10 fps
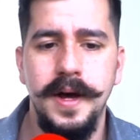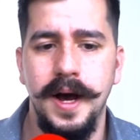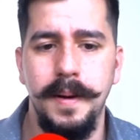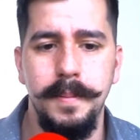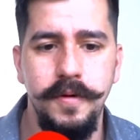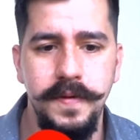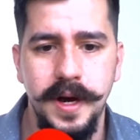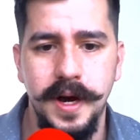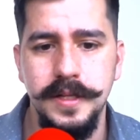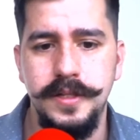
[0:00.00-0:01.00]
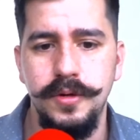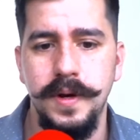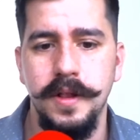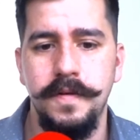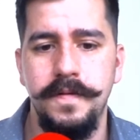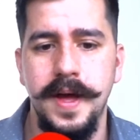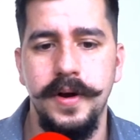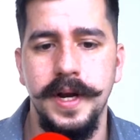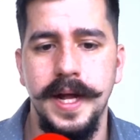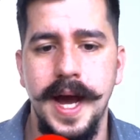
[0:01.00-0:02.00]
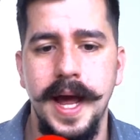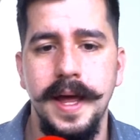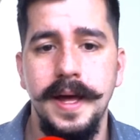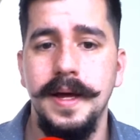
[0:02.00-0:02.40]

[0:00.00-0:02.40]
Moving on to another veteran guy,